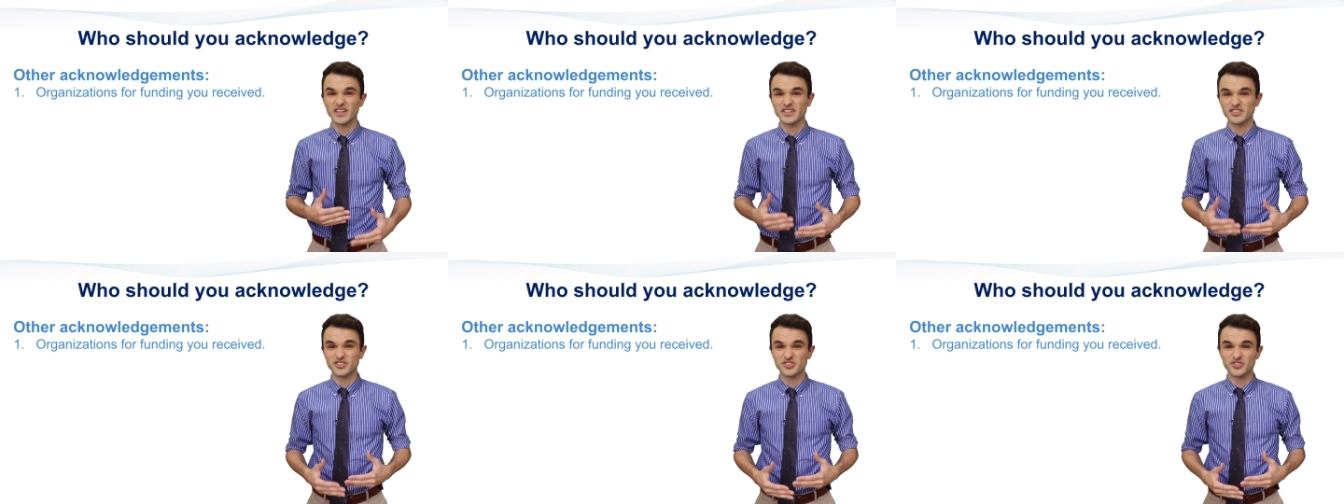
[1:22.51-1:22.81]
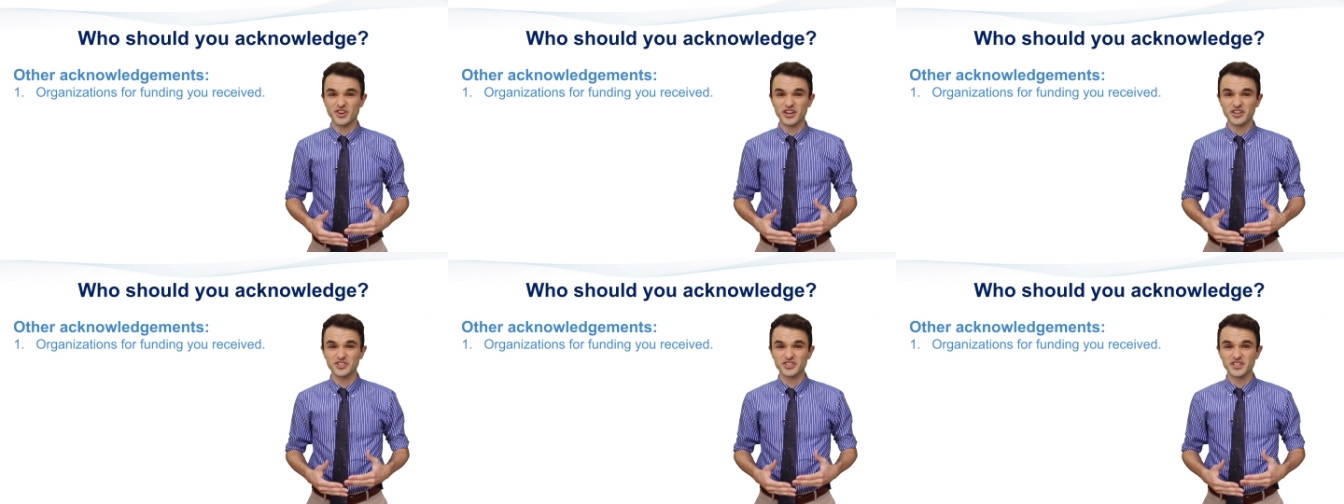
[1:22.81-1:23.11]

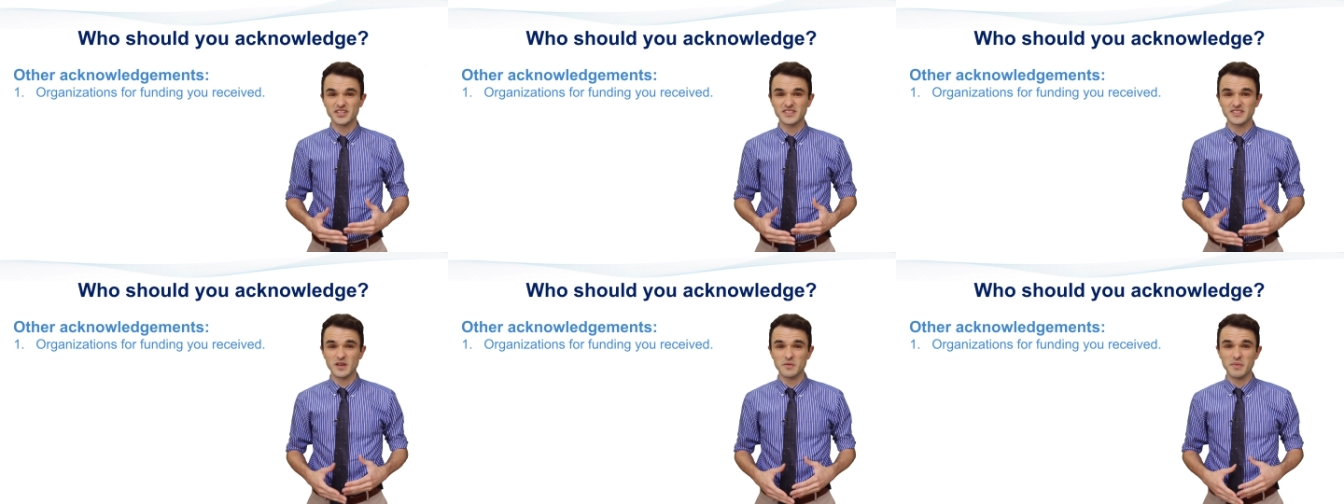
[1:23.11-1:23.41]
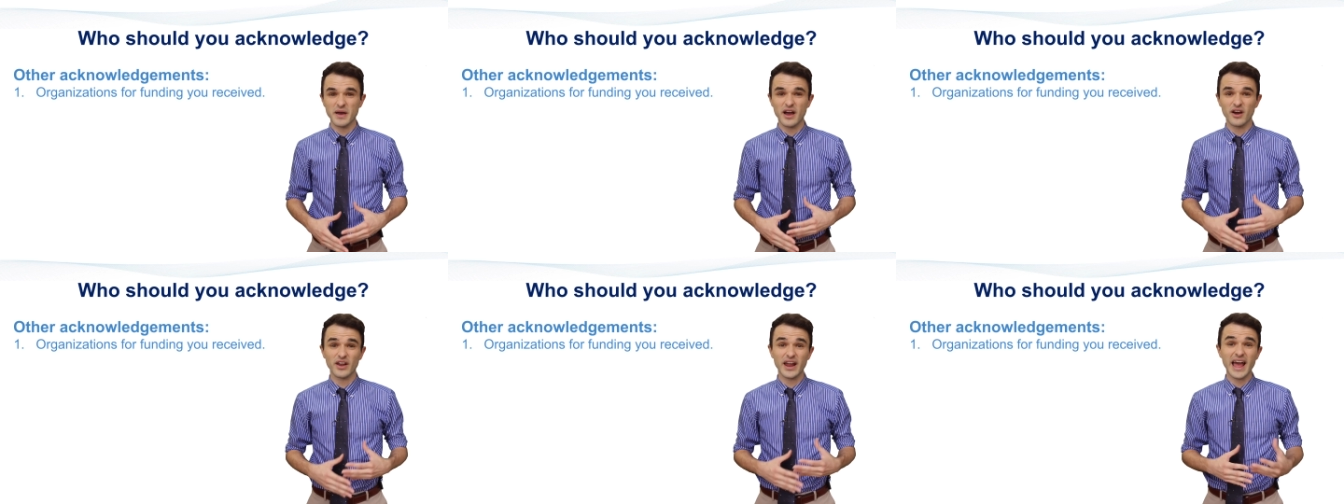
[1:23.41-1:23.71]
instructions
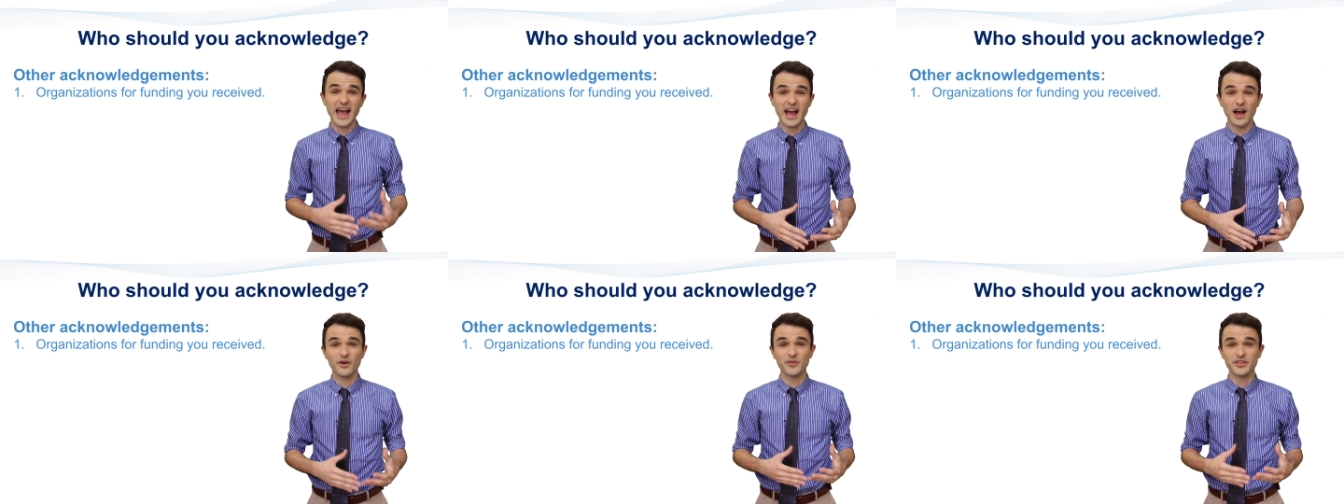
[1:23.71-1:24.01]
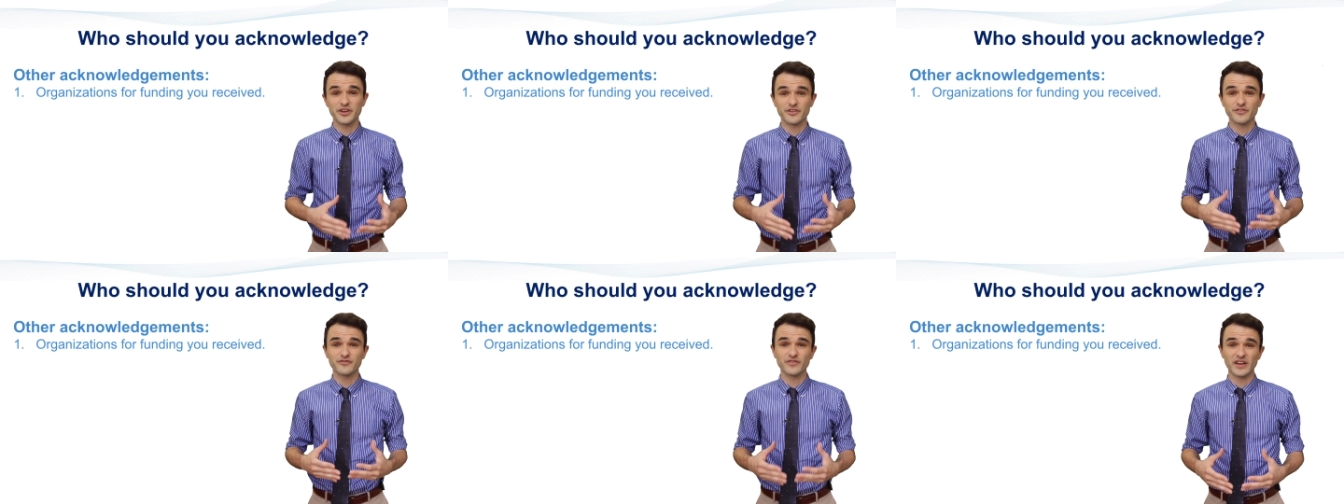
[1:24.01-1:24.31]
about how
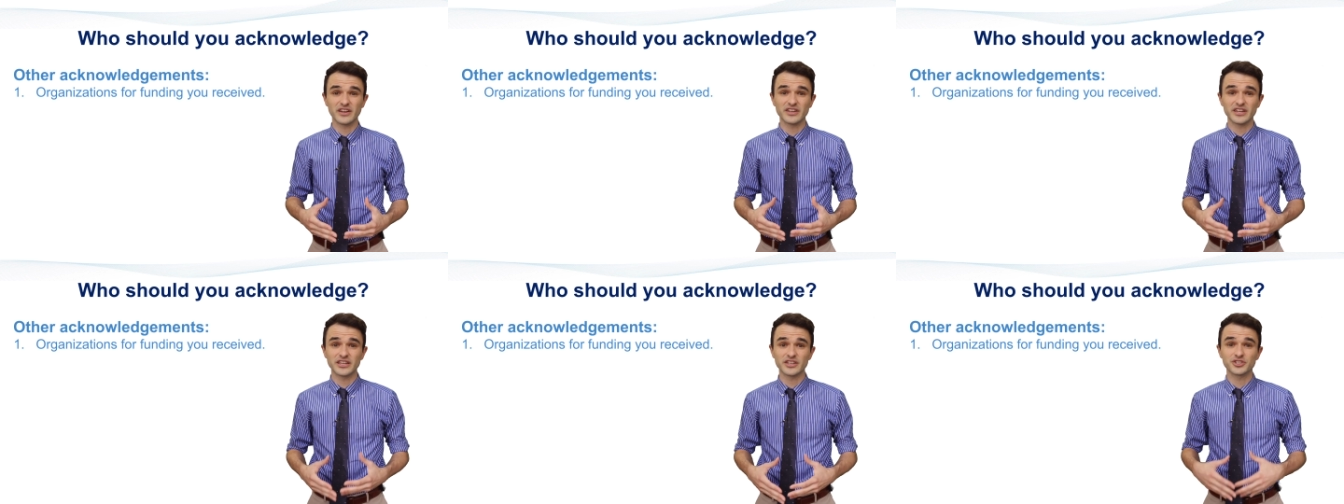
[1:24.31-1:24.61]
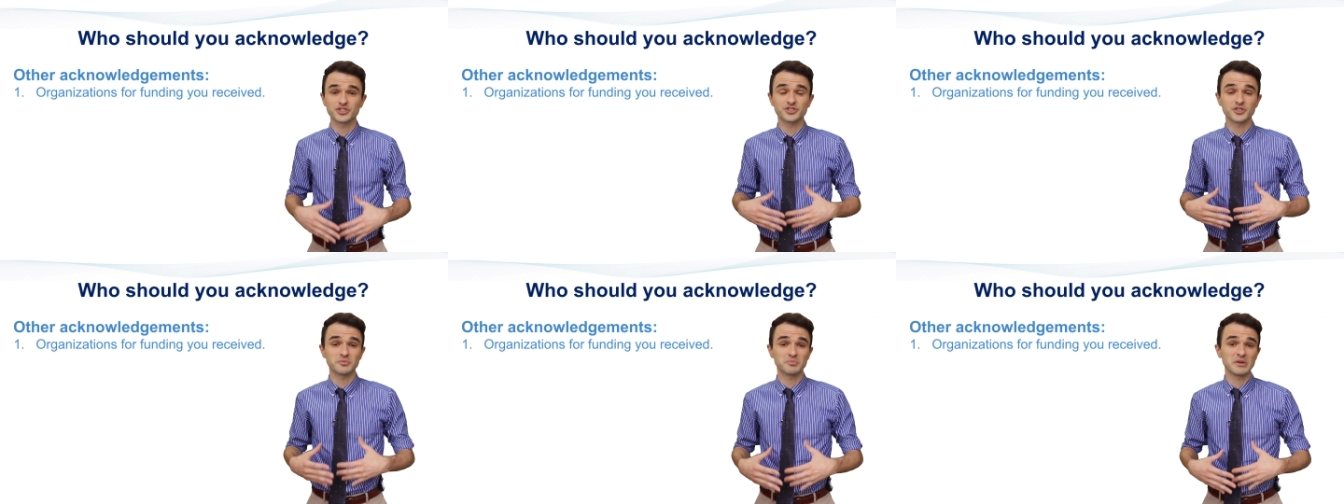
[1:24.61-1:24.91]
their funding
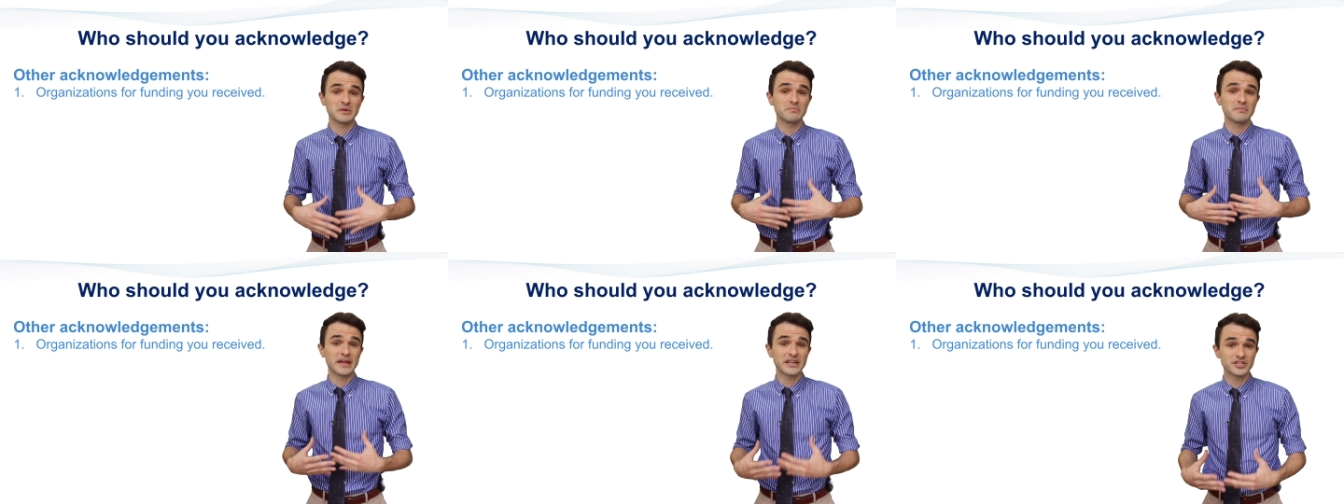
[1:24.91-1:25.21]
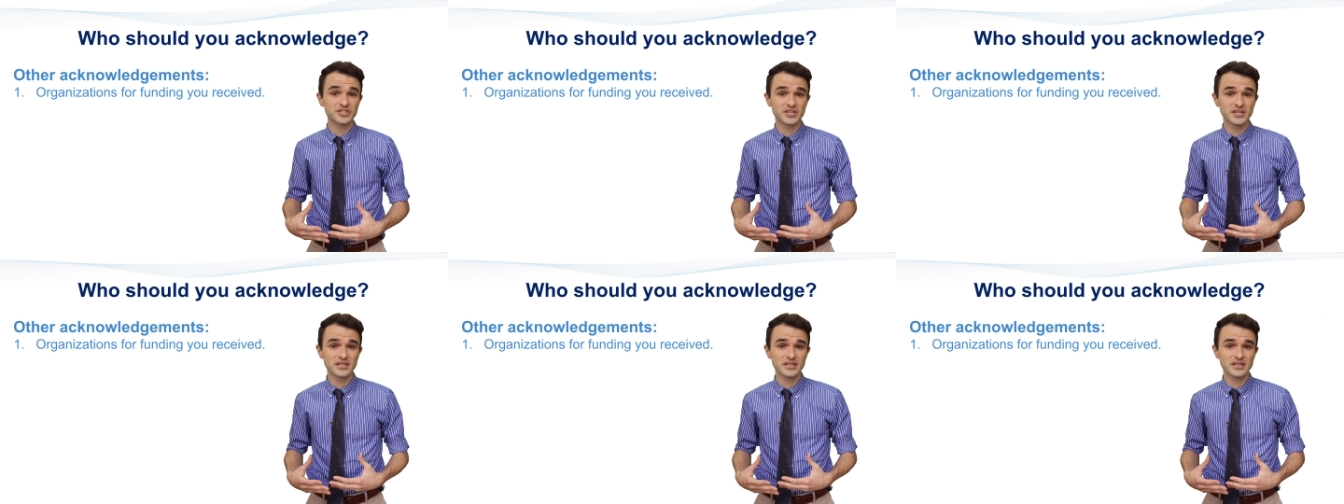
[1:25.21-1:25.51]
should be
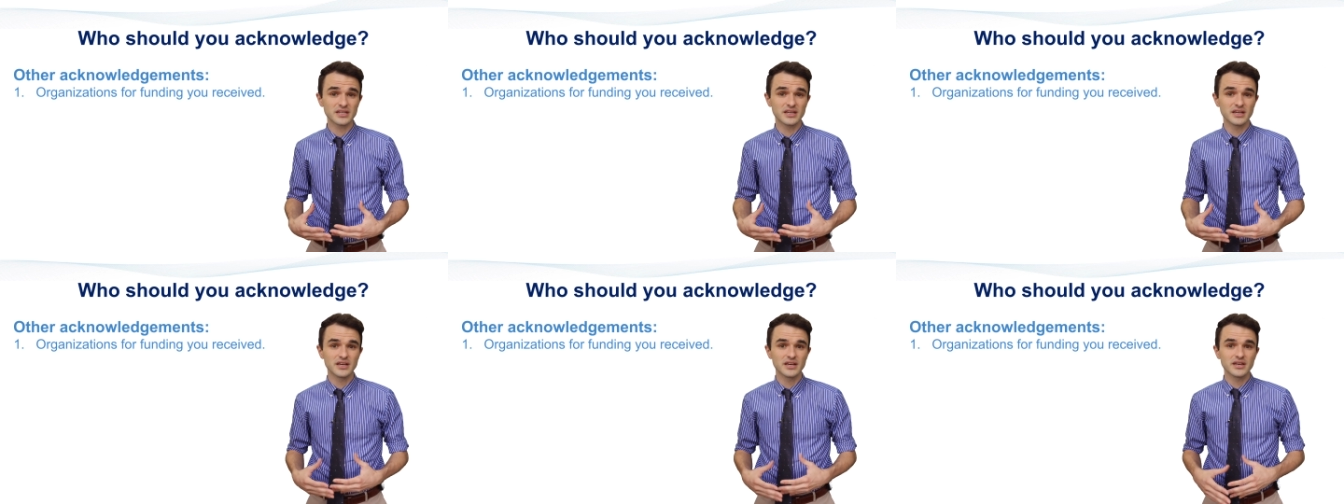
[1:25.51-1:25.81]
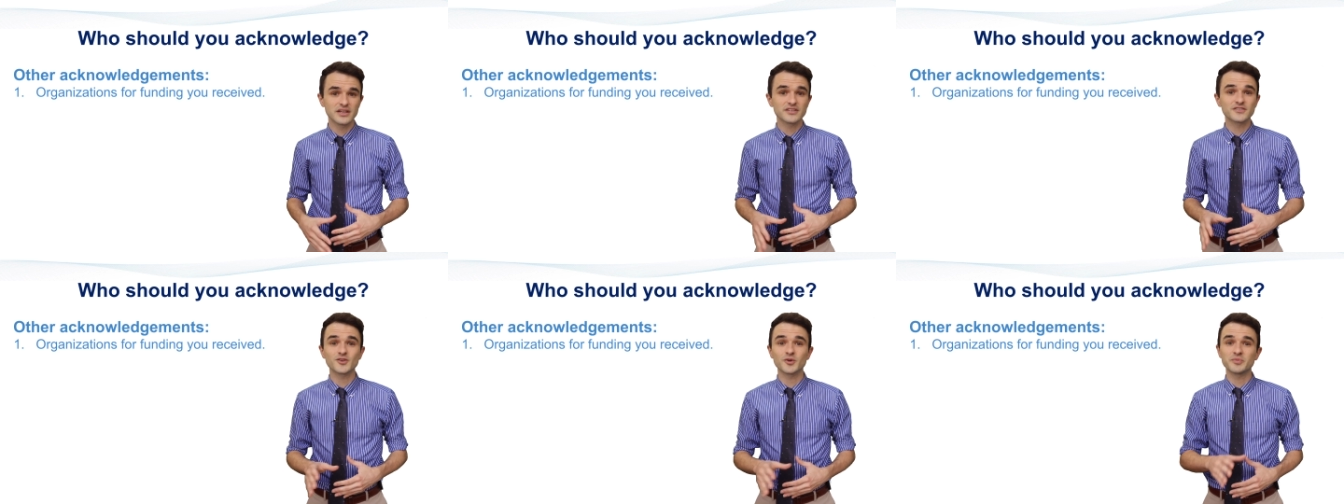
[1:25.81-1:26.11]
mentioned,
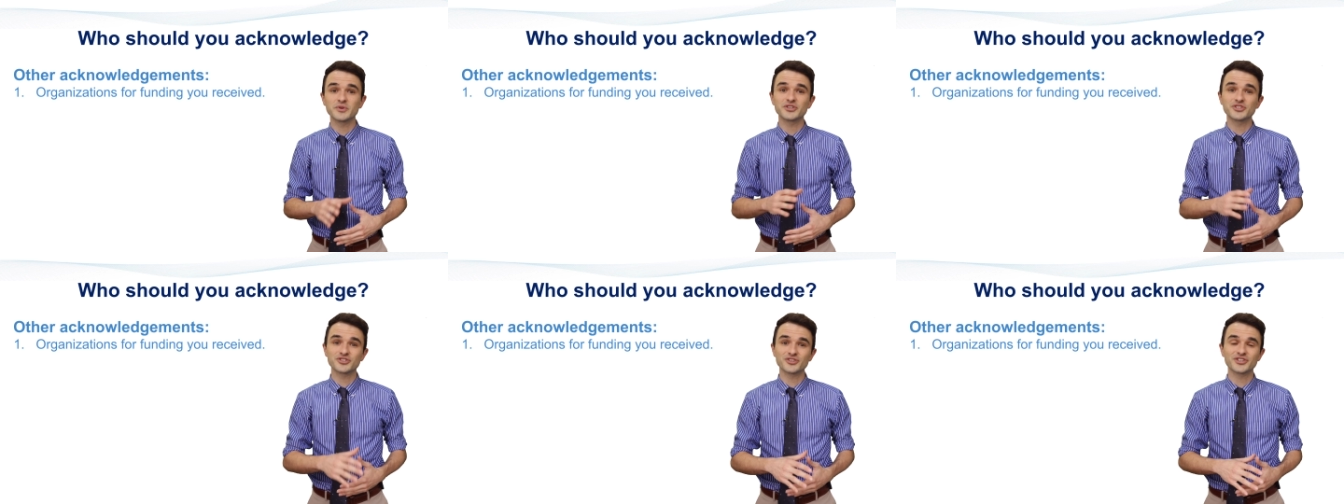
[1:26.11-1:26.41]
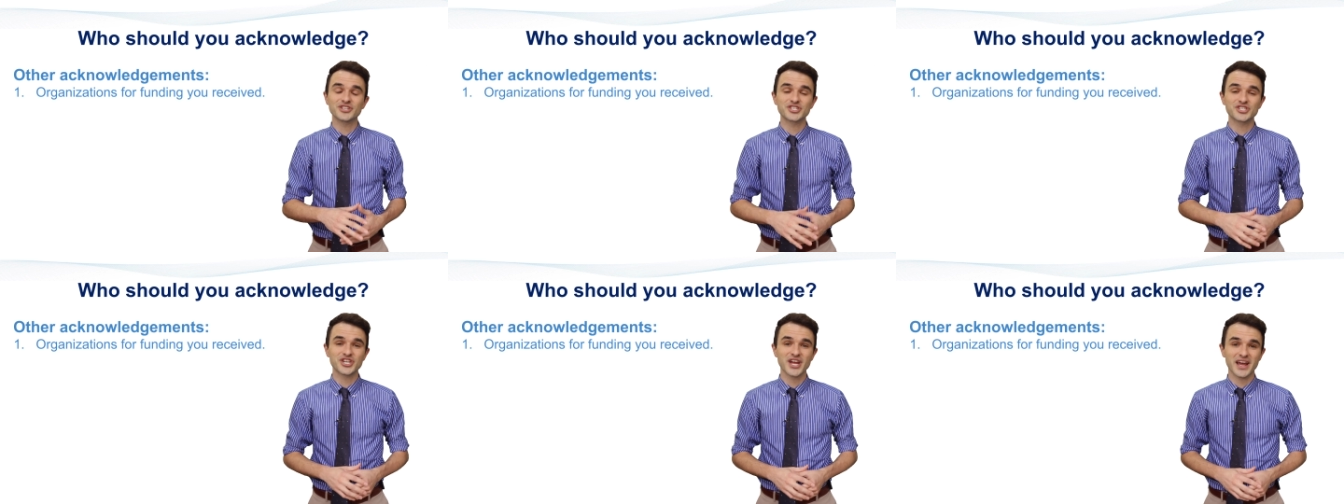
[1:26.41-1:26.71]
so be sure
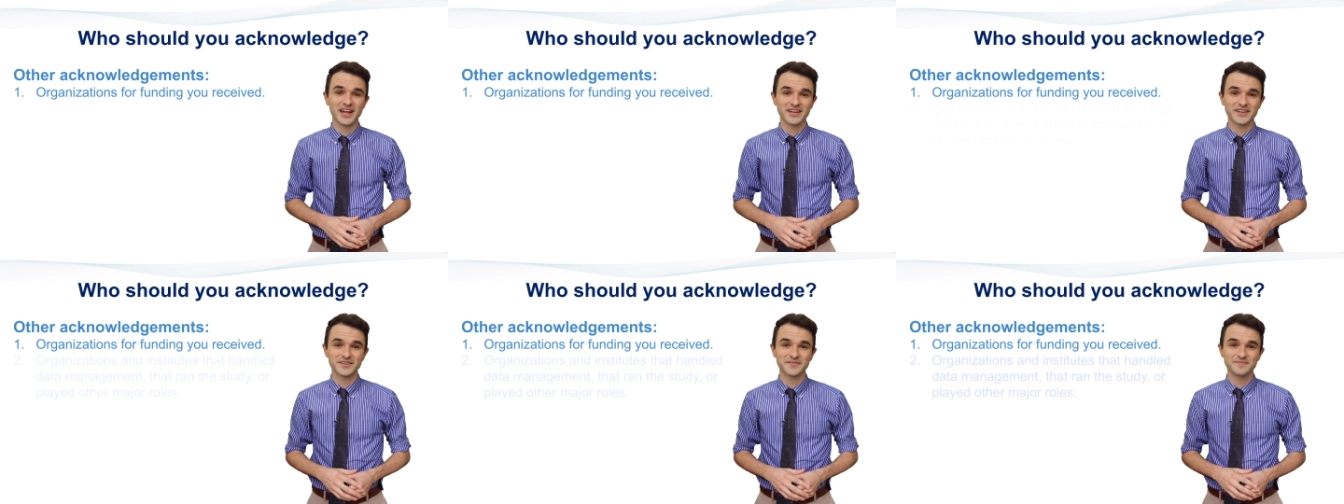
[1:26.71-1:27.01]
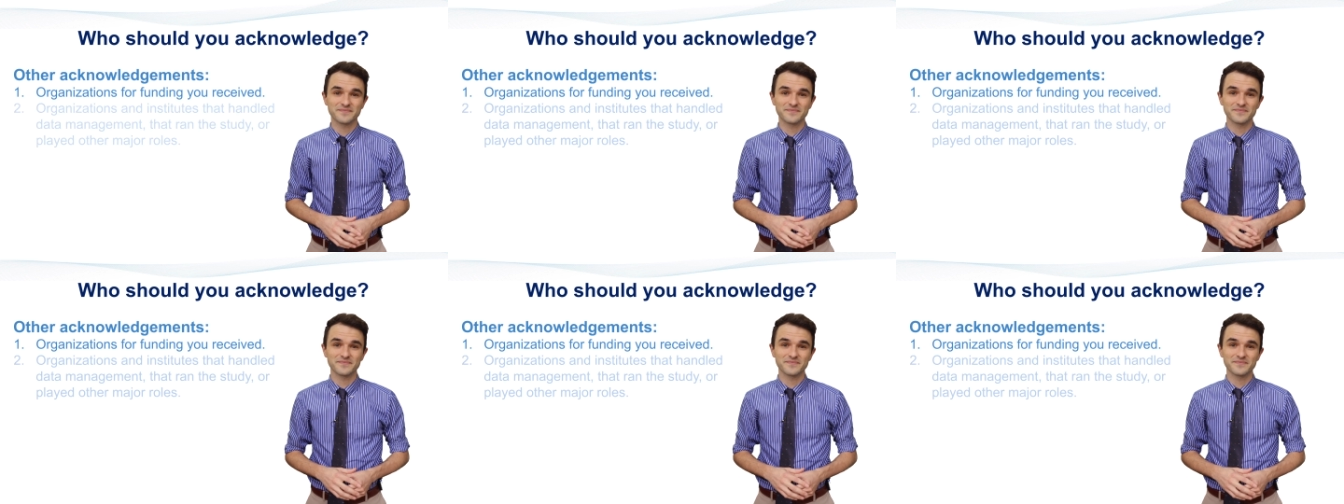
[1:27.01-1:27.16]
to check.